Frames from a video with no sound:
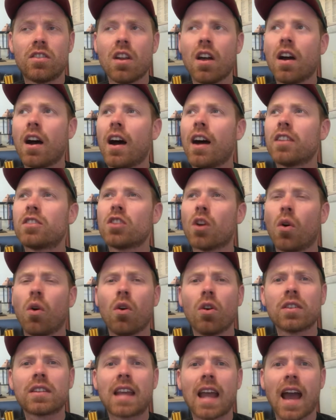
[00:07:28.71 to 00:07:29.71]
uh, to
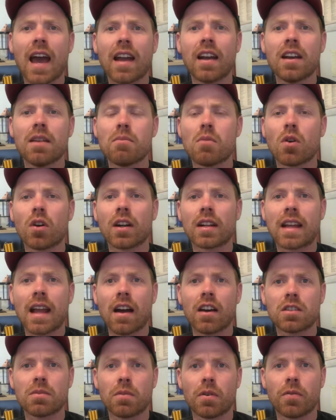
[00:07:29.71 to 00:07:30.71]
hold Canada more
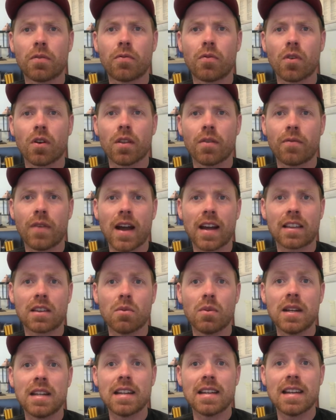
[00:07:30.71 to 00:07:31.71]
accountable for the fact that
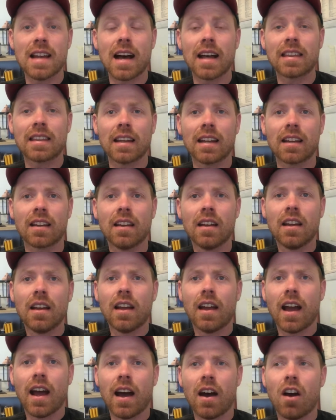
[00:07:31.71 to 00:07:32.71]
we did nothing,
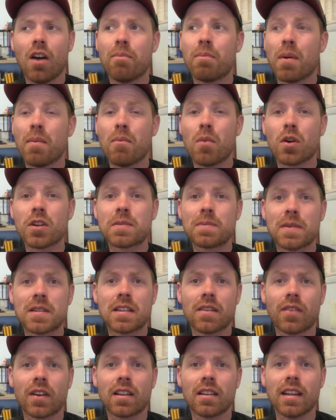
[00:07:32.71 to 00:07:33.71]
uh, but more
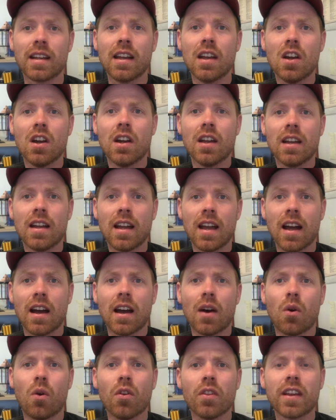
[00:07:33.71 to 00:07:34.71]
specifically,
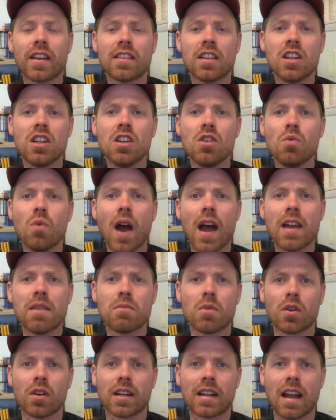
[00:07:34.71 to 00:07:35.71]
uh, holding the UN
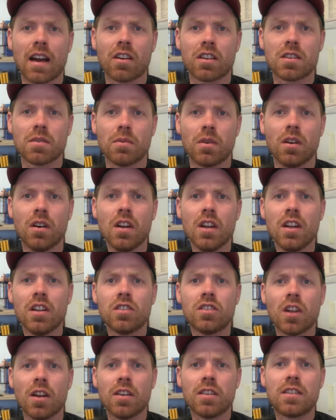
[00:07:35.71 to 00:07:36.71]
more accountable
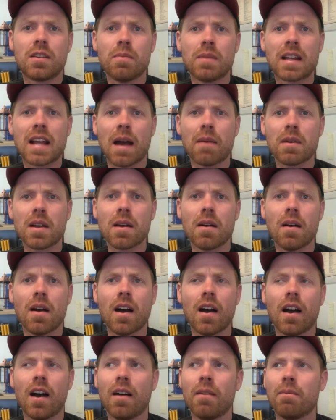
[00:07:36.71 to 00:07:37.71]
to, to becoming a,
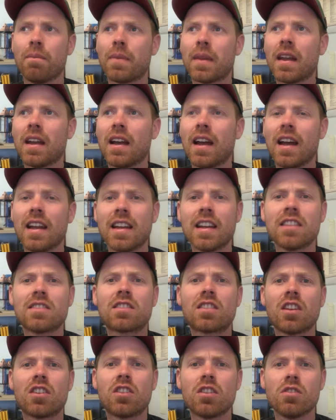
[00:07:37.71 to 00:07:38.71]
um, an
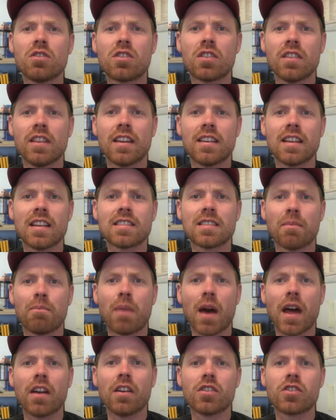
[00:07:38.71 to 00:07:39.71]
institution that does a
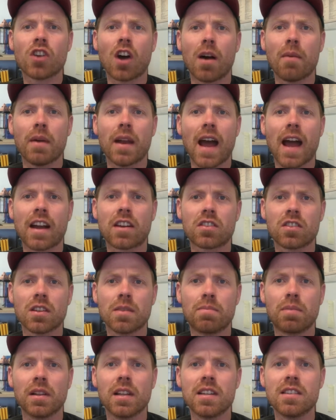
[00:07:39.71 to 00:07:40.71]
better job at actually
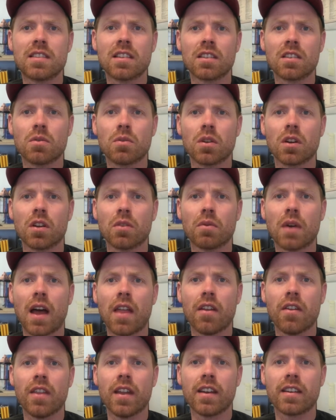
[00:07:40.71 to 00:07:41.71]
policing the world
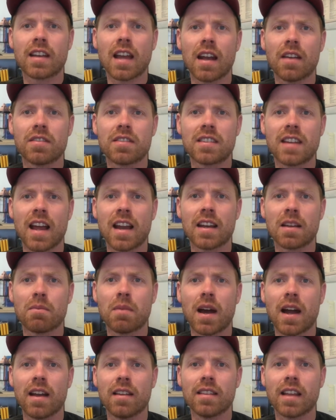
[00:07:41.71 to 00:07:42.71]
rather than kind of standing
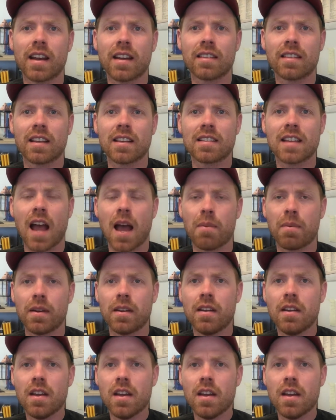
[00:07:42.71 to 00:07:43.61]
by and letting things happen.